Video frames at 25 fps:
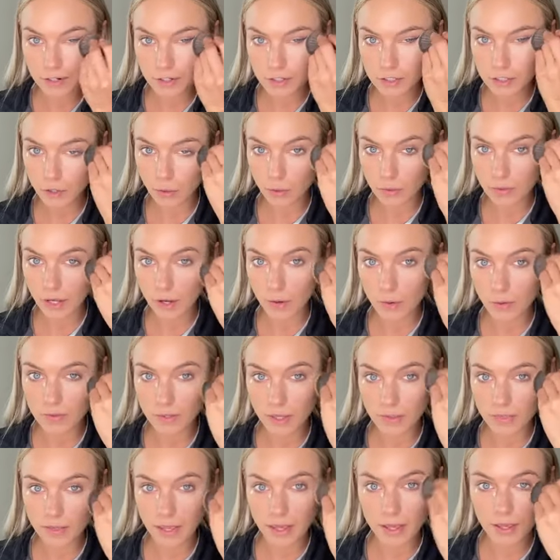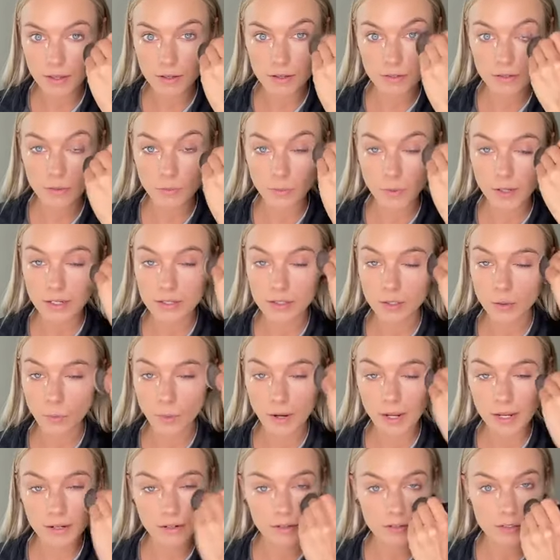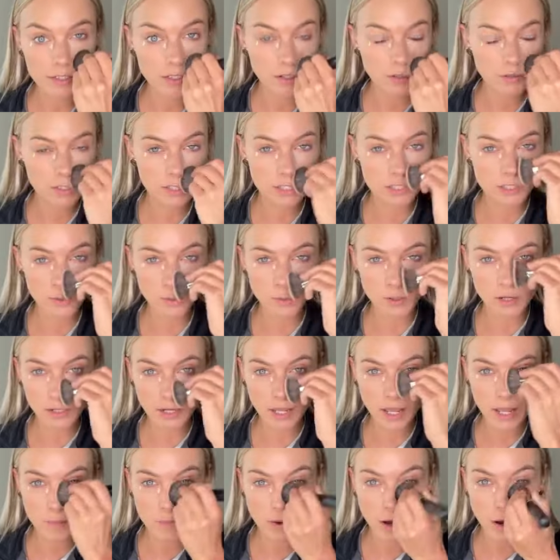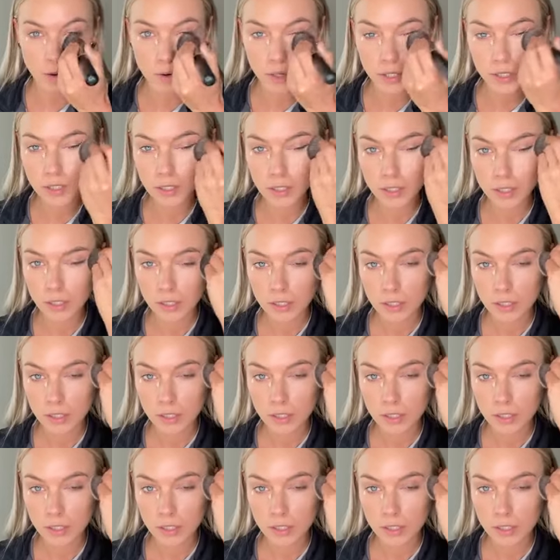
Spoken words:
It sold out, and then we had to wait until this new one came out.